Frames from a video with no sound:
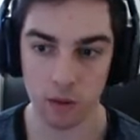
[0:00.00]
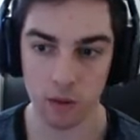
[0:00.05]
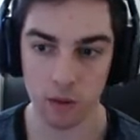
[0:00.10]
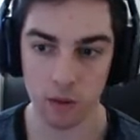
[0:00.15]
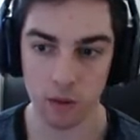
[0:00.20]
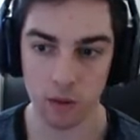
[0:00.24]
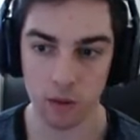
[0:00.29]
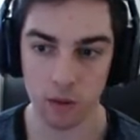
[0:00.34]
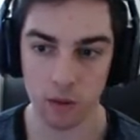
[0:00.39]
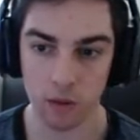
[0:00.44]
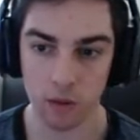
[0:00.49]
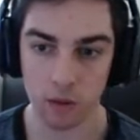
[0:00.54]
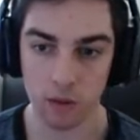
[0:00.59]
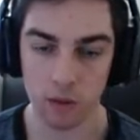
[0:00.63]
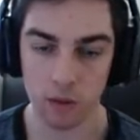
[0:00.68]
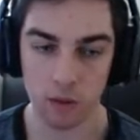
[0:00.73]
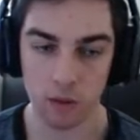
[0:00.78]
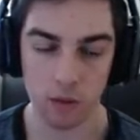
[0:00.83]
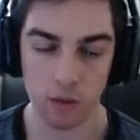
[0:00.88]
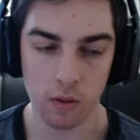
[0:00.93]

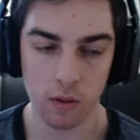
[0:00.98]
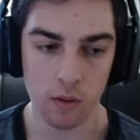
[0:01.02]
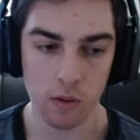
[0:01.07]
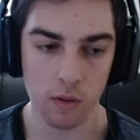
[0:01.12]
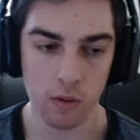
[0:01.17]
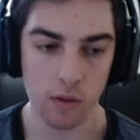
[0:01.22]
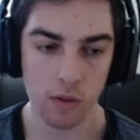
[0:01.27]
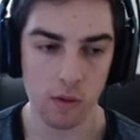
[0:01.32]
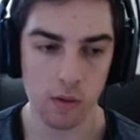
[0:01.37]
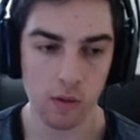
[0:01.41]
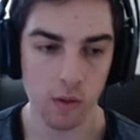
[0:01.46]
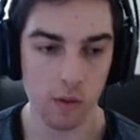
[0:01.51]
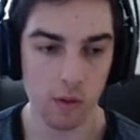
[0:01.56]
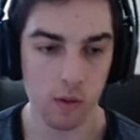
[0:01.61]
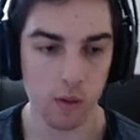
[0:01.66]
(no one is talking)